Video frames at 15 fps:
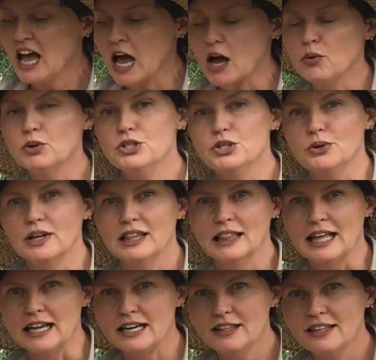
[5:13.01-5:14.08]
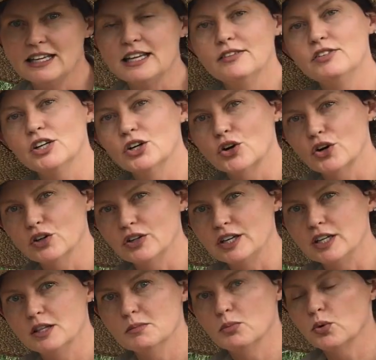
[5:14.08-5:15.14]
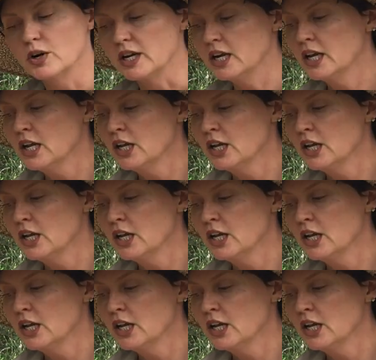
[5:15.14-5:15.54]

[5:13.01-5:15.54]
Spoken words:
I would do it late in the evening or early in the morning.